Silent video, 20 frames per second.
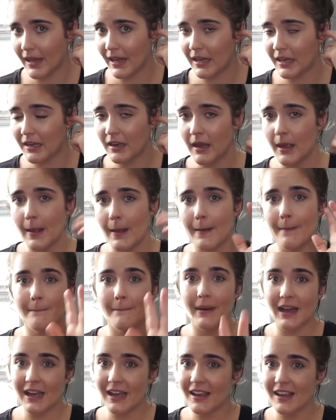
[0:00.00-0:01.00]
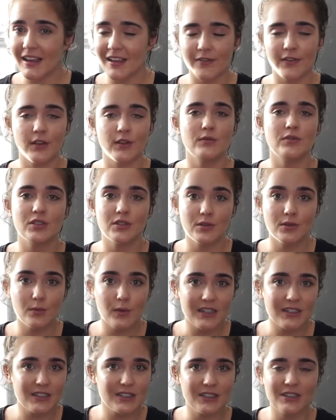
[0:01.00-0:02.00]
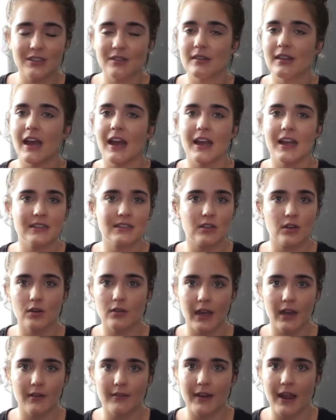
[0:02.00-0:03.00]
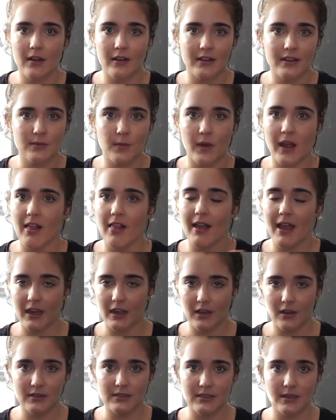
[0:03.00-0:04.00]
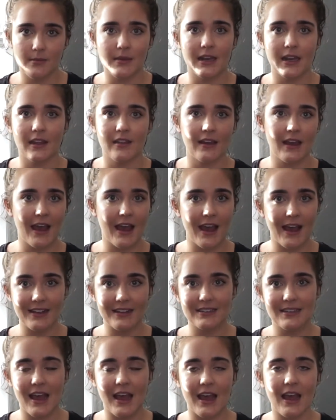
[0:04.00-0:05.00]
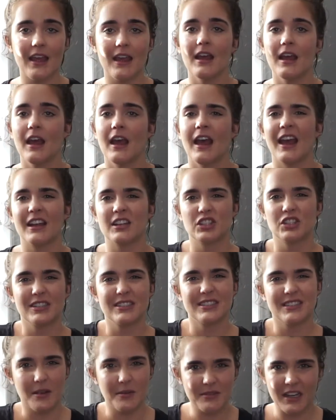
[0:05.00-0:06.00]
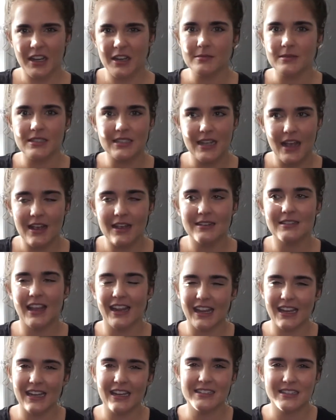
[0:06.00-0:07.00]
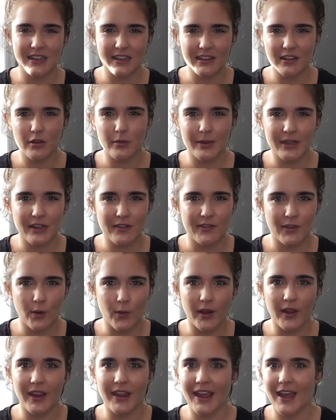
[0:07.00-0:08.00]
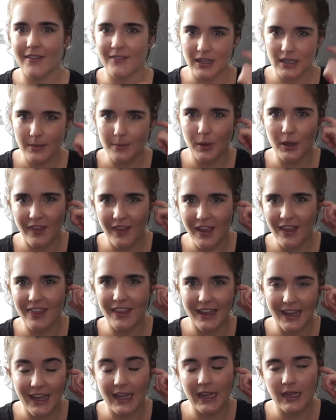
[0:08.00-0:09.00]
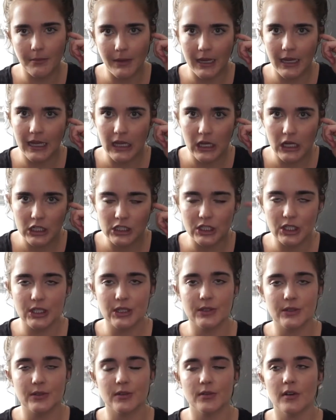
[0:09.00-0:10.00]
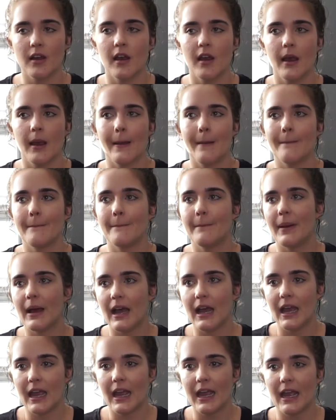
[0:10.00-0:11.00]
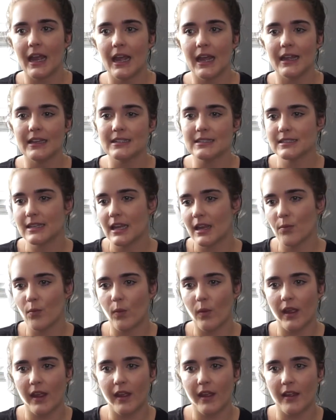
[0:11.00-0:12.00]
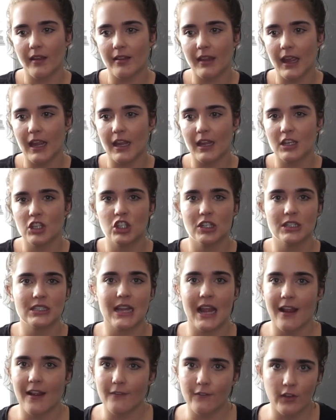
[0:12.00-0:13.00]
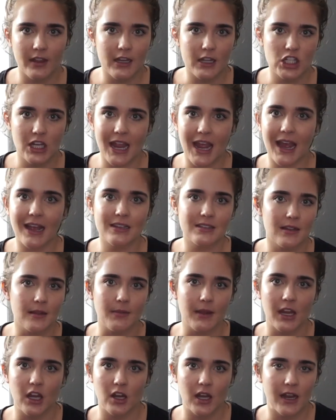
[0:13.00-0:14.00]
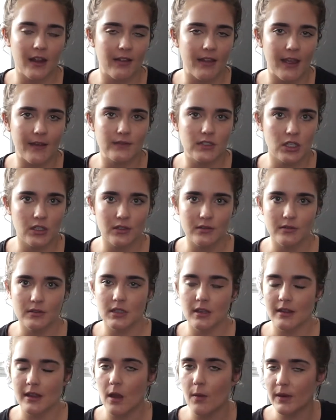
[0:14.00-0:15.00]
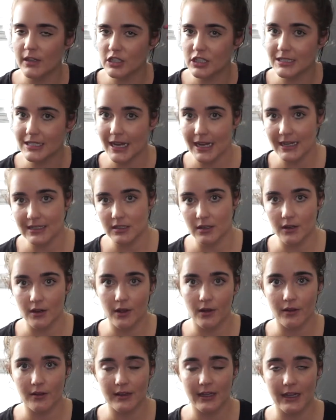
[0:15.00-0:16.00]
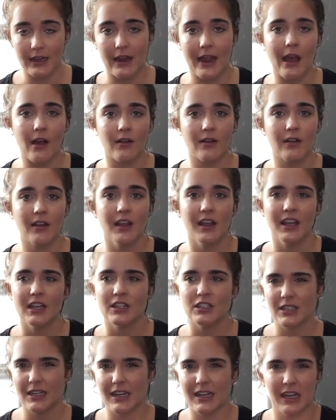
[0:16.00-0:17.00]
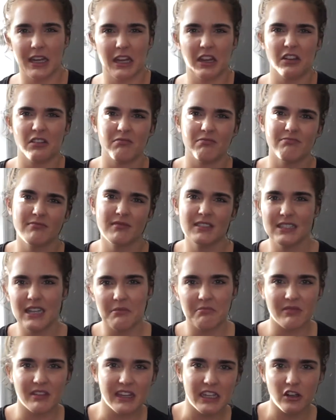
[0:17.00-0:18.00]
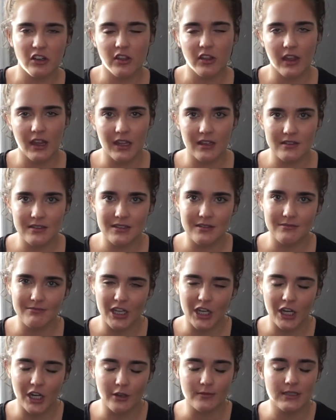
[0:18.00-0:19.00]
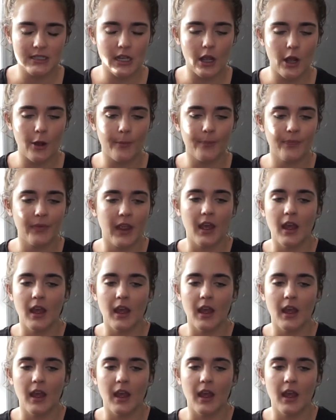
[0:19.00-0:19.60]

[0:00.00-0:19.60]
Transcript: in. But if you do want to do that, it's a great route as well. I know somebody that has that, and she sometimes says like it is a little bit annoying having to put that thing in my ear too, but in the same way, like she's thankful that she has some hearing left too, so that when she takes her cochlear out she can hear some little things, you know. So